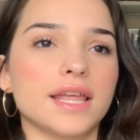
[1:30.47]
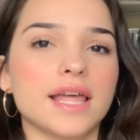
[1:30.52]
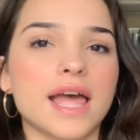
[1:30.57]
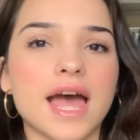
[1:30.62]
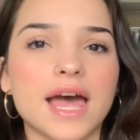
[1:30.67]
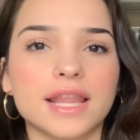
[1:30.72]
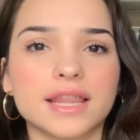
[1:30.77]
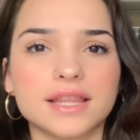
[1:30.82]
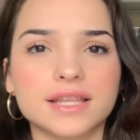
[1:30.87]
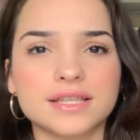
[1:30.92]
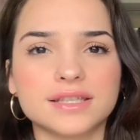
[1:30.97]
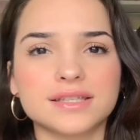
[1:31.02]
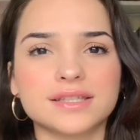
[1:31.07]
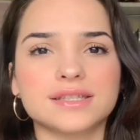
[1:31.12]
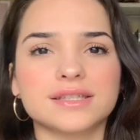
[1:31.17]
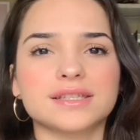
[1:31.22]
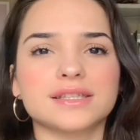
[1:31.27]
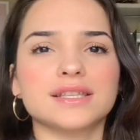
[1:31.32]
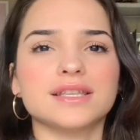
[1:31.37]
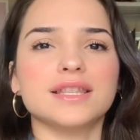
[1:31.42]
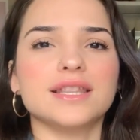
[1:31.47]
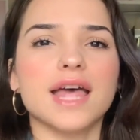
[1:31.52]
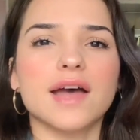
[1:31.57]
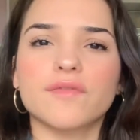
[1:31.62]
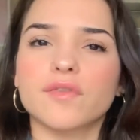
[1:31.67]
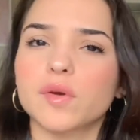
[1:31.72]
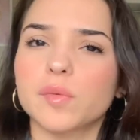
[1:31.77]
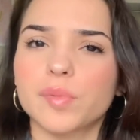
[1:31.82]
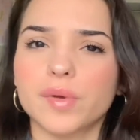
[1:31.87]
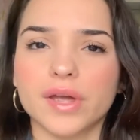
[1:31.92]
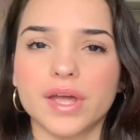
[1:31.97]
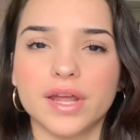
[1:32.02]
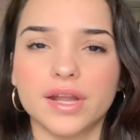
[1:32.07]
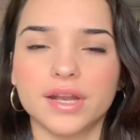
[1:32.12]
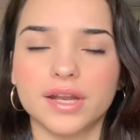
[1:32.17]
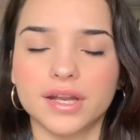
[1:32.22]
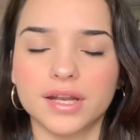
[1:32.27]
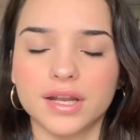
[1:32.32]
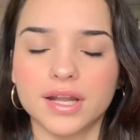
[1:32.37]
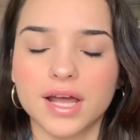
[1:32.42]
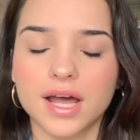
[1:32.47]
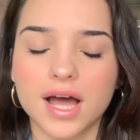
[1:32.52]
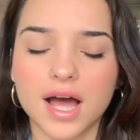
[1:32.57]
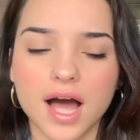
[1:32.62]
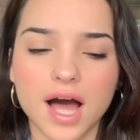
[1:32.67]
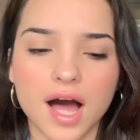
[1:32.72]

It had never been